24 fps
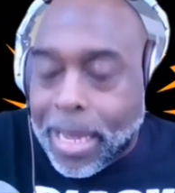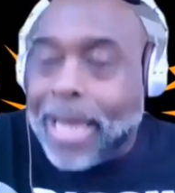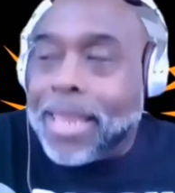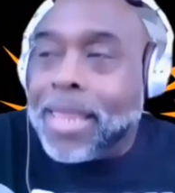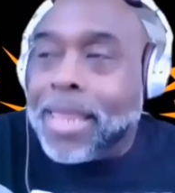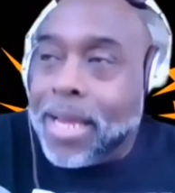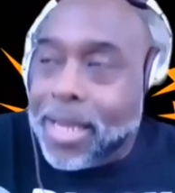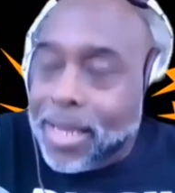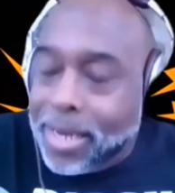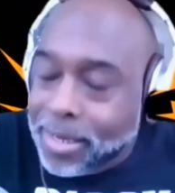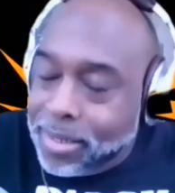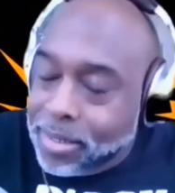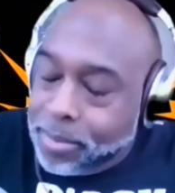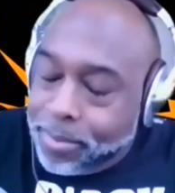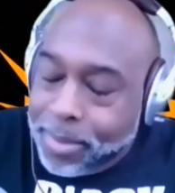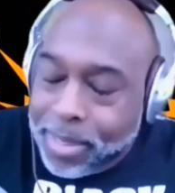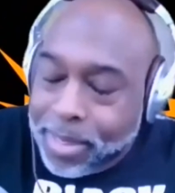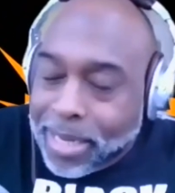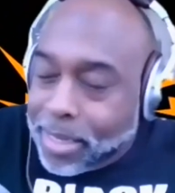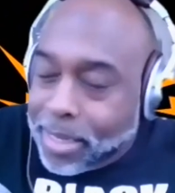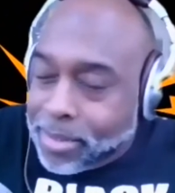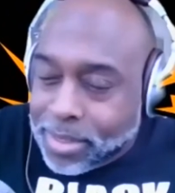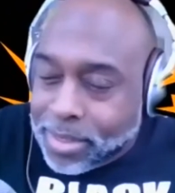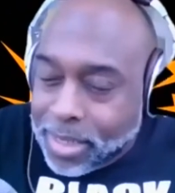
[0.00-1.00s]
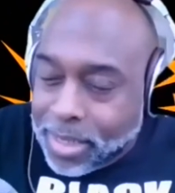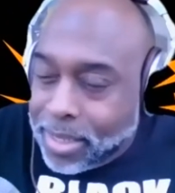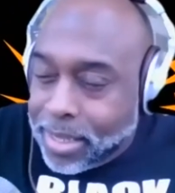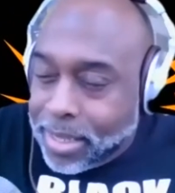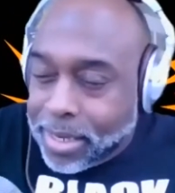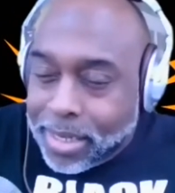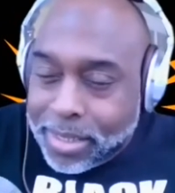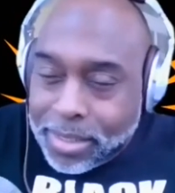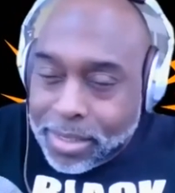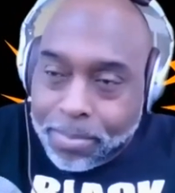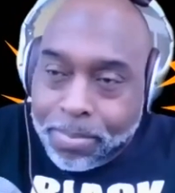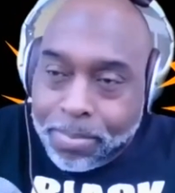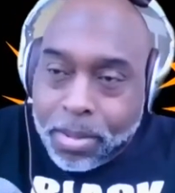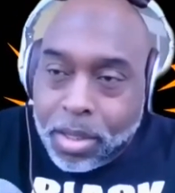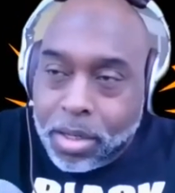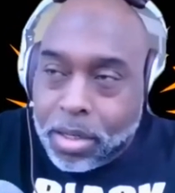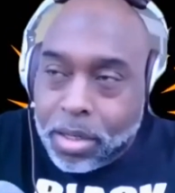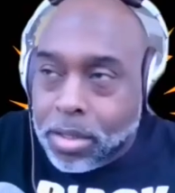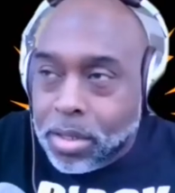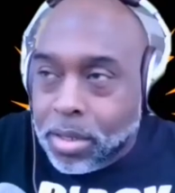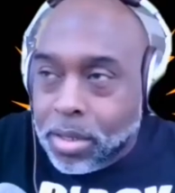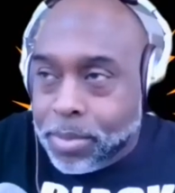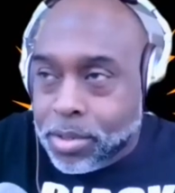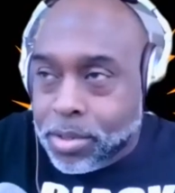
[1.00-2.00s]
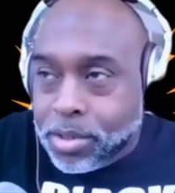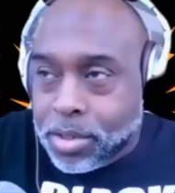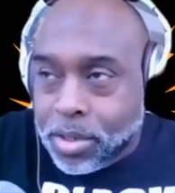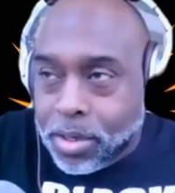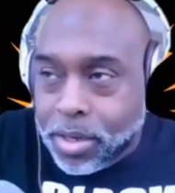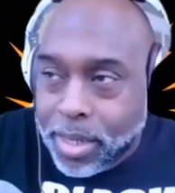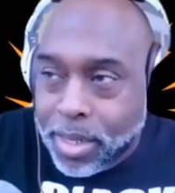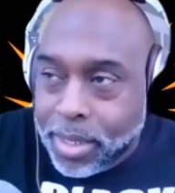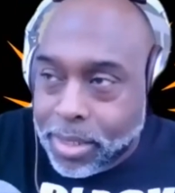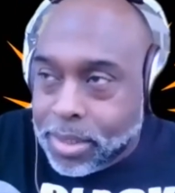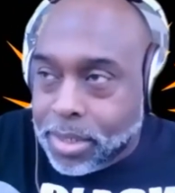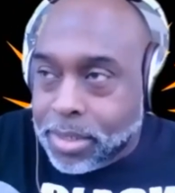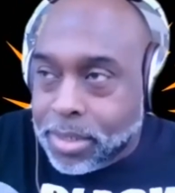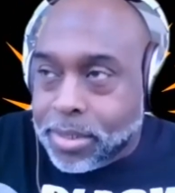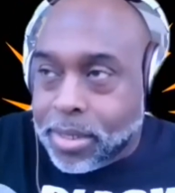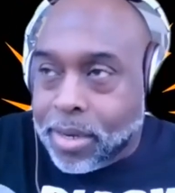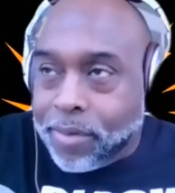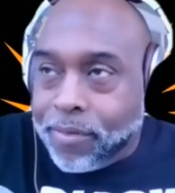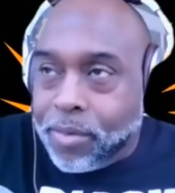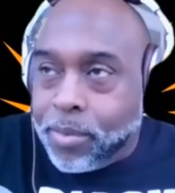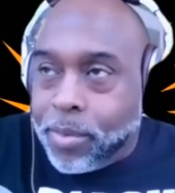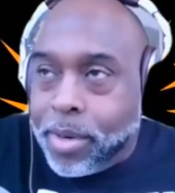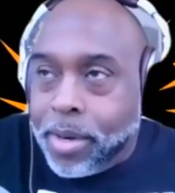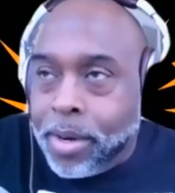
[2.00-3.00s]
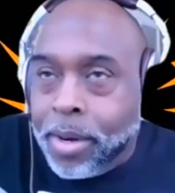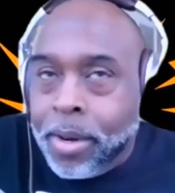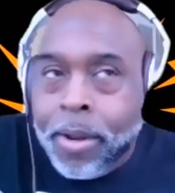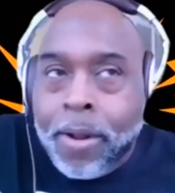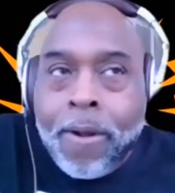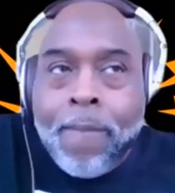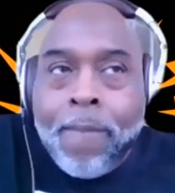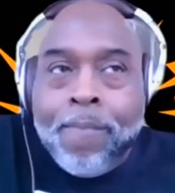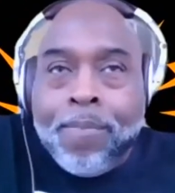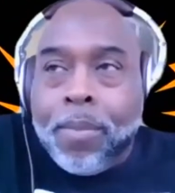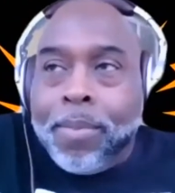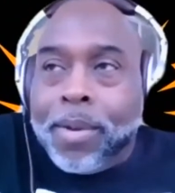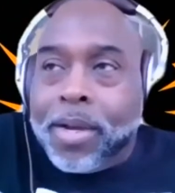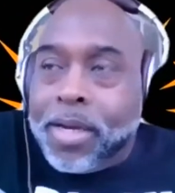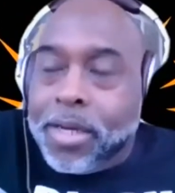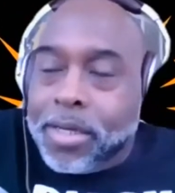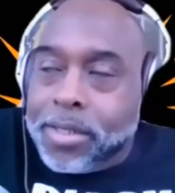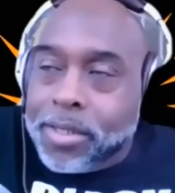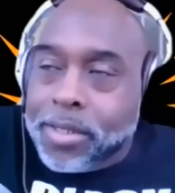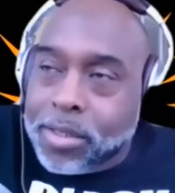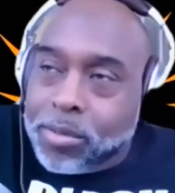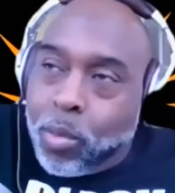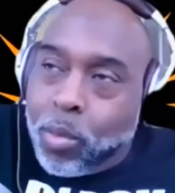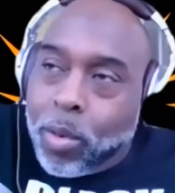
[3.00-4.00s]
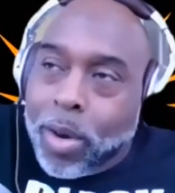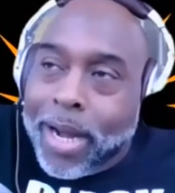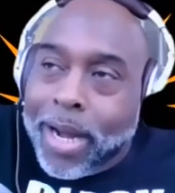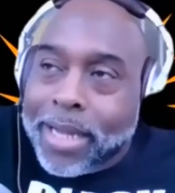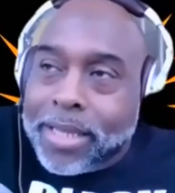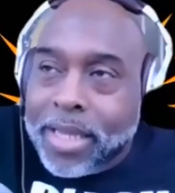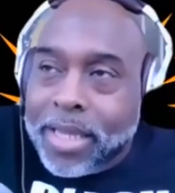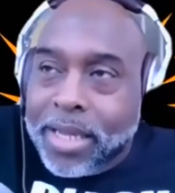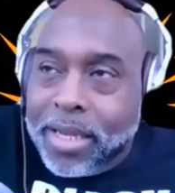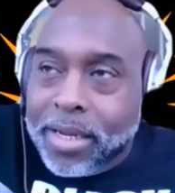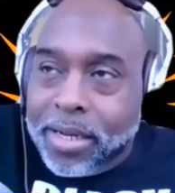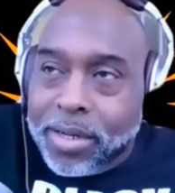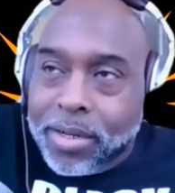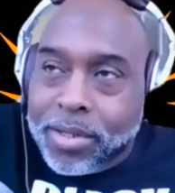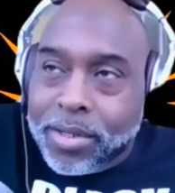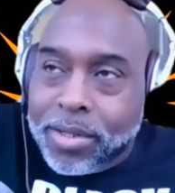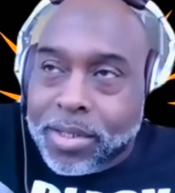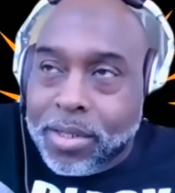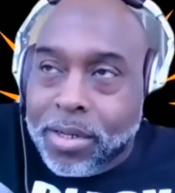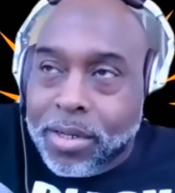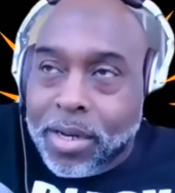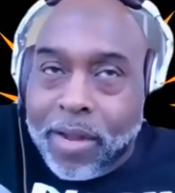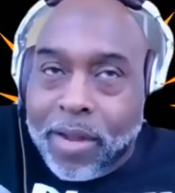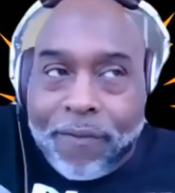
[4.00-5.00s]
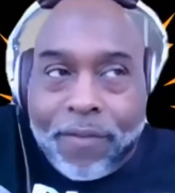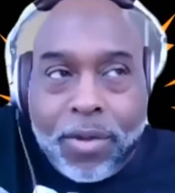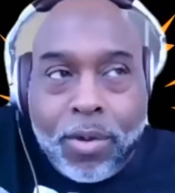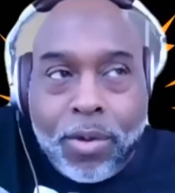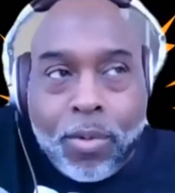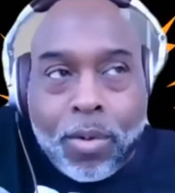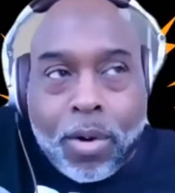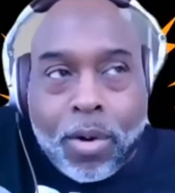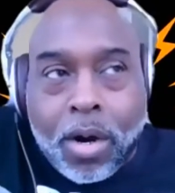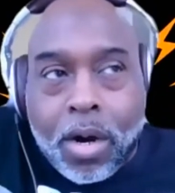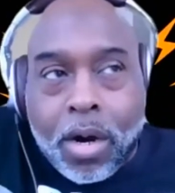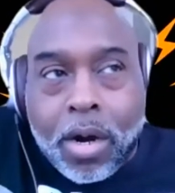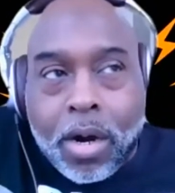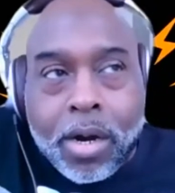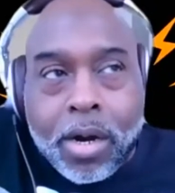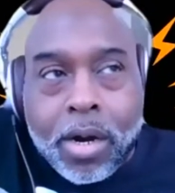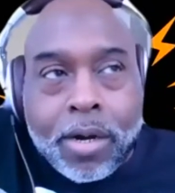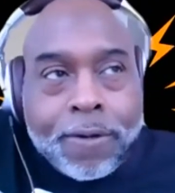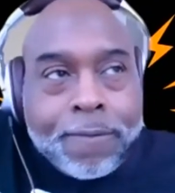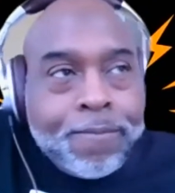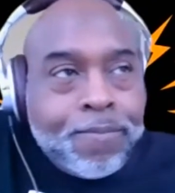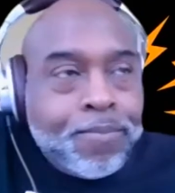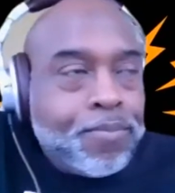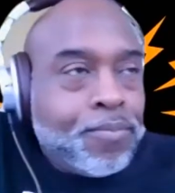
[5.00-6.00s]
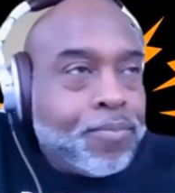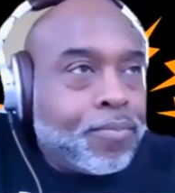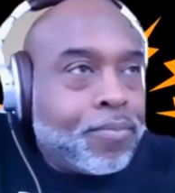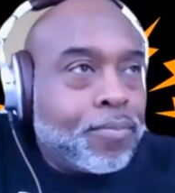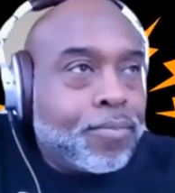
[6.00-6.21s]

I think, let me not say that, because political immaturity exists everywhere, but because it's widely understood, if you are